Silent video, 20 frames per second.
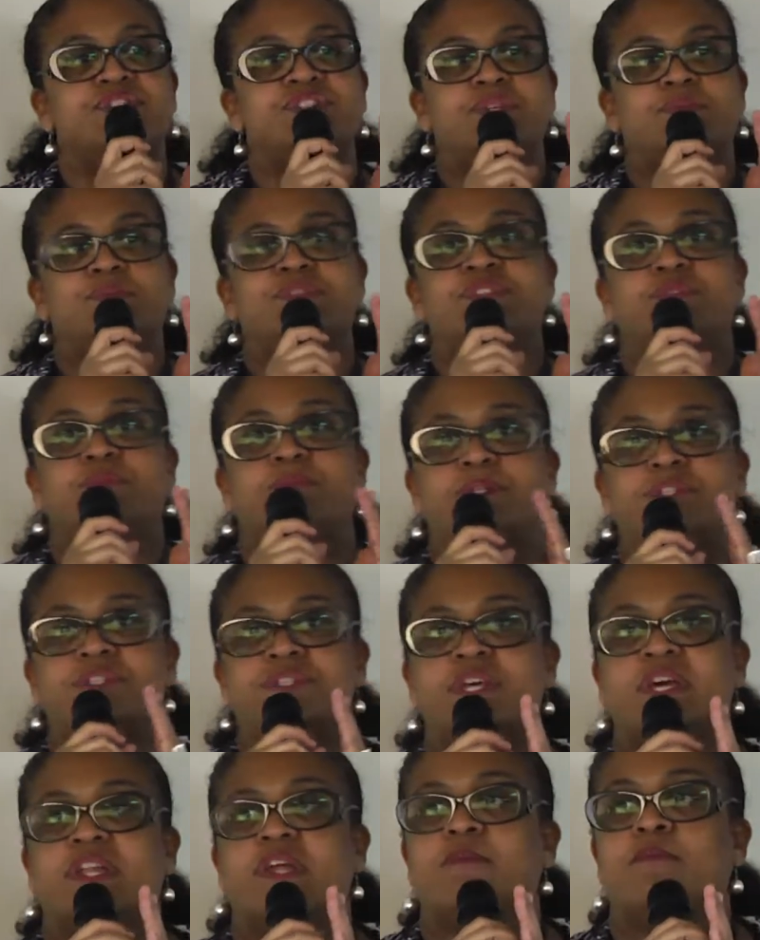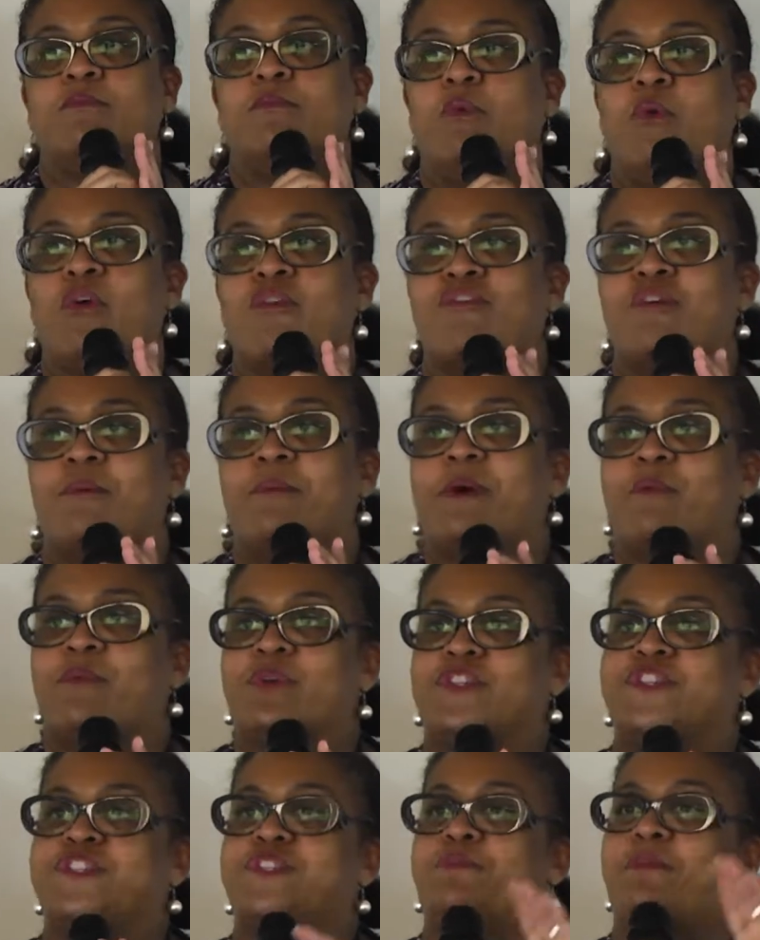tends to be set up more from a
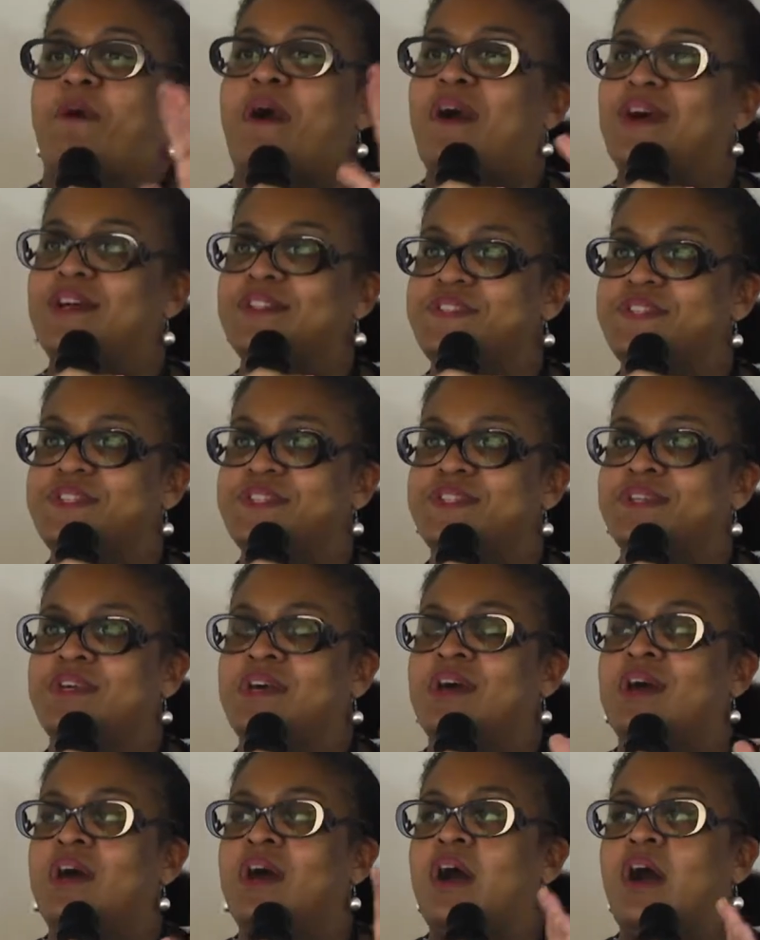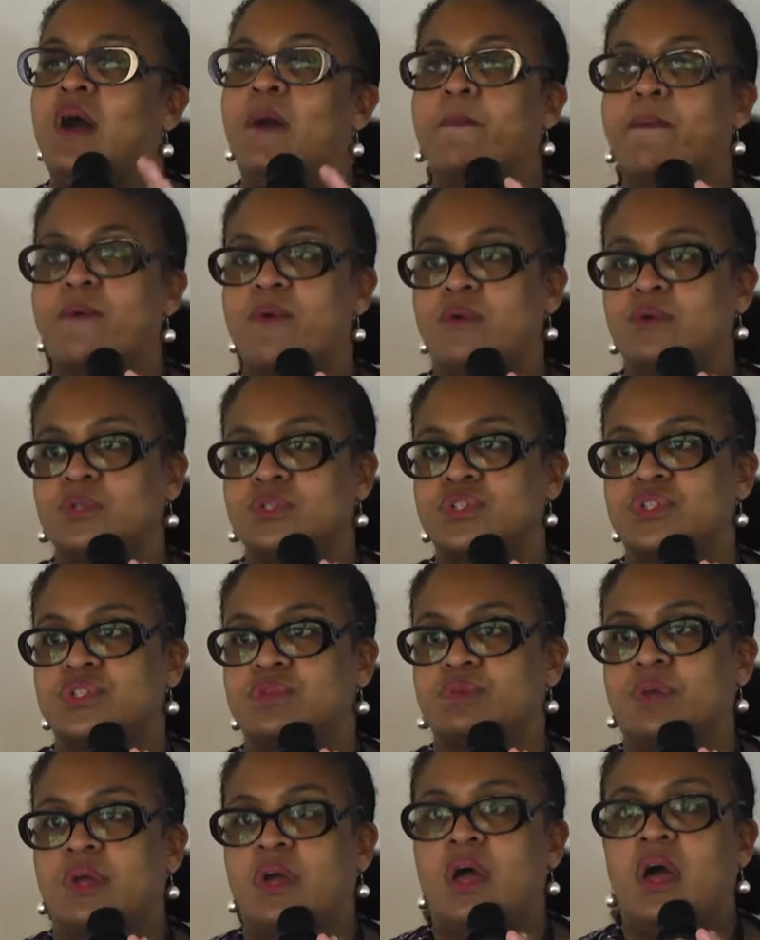response approach,
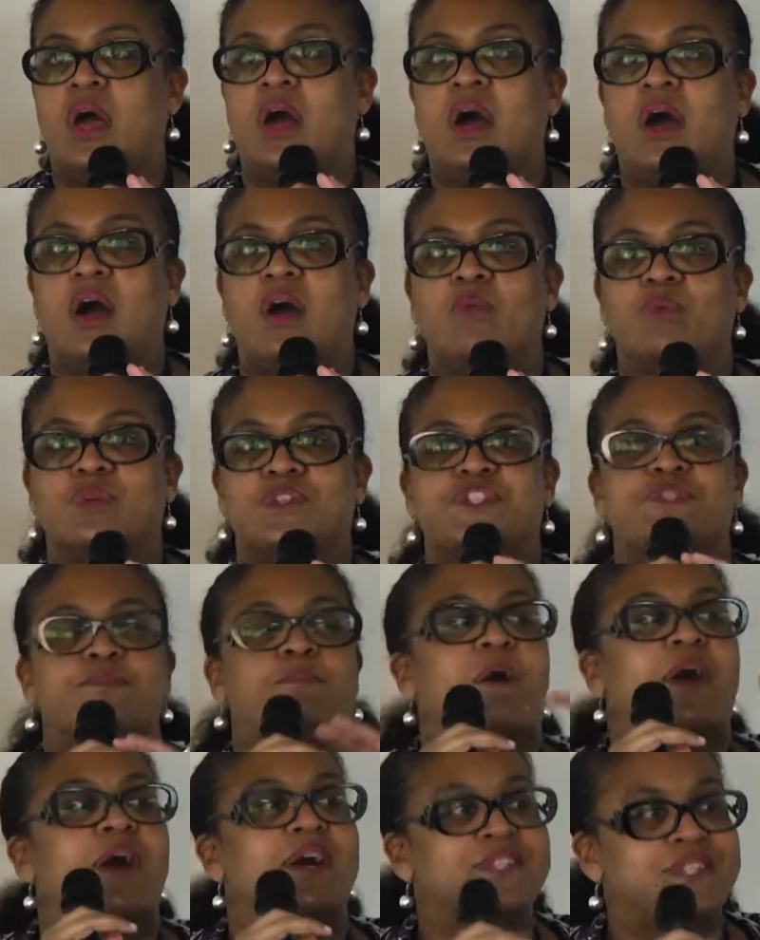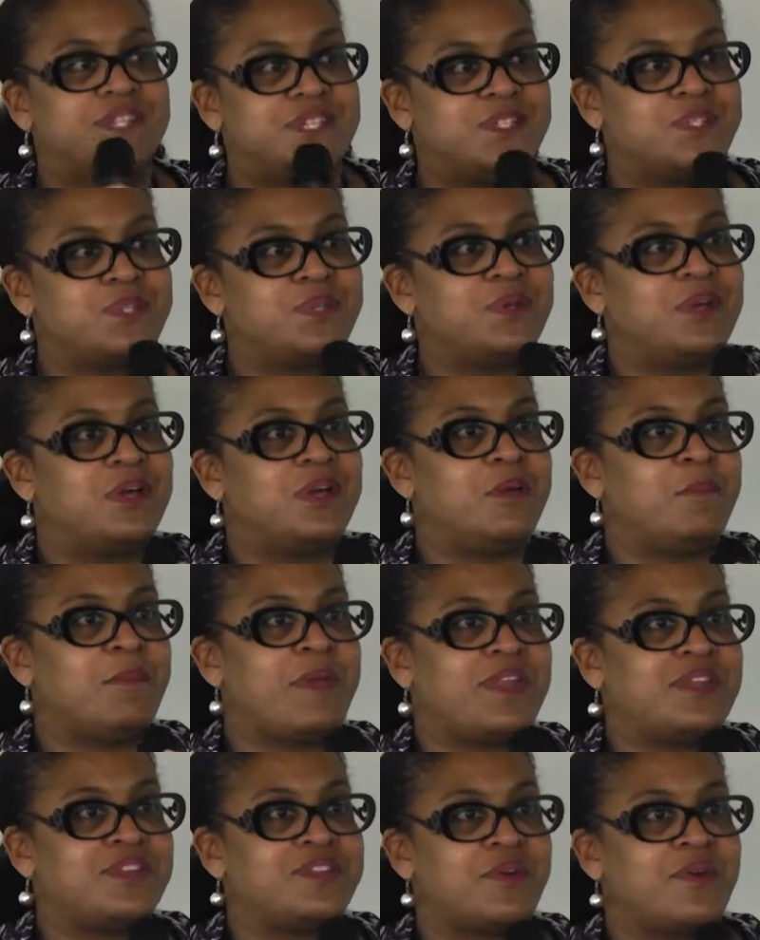responding to a
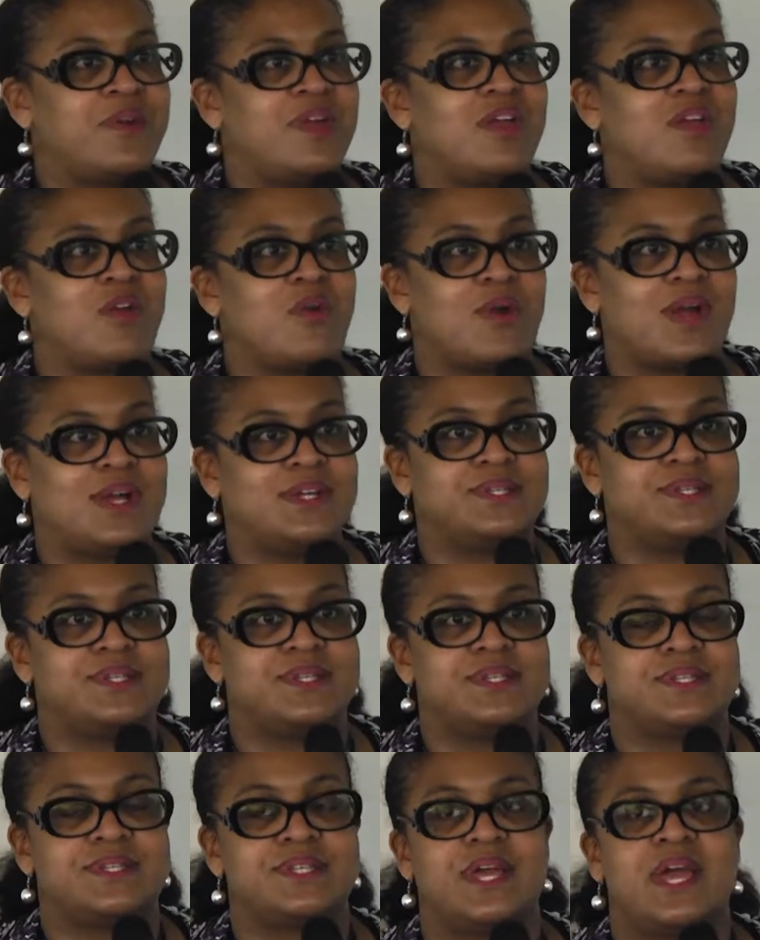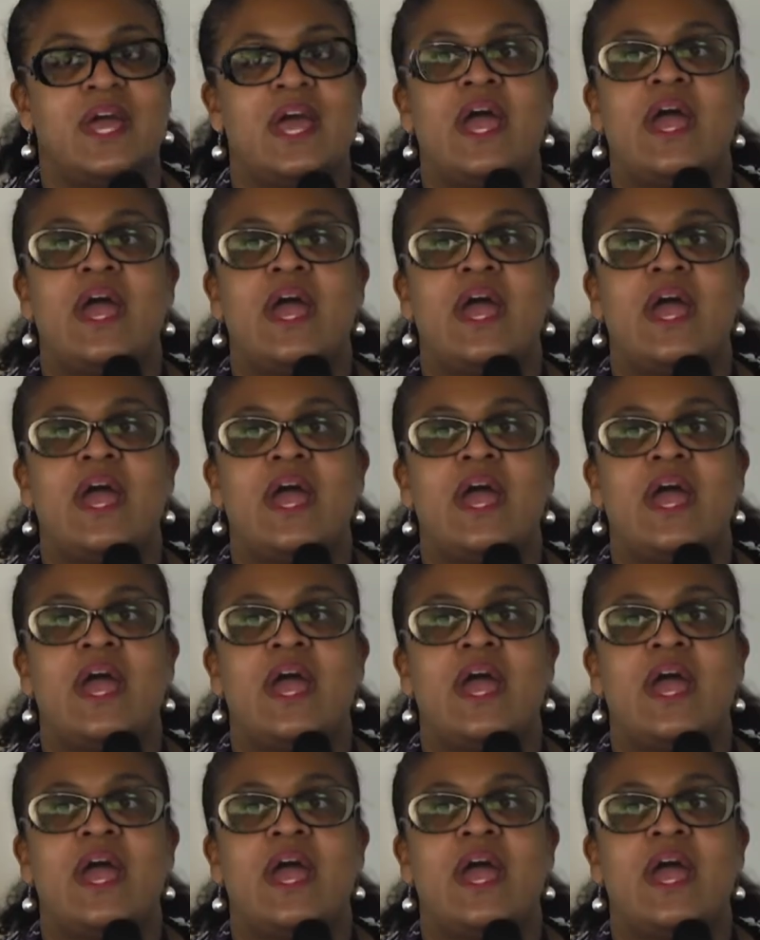humanitarian crisis.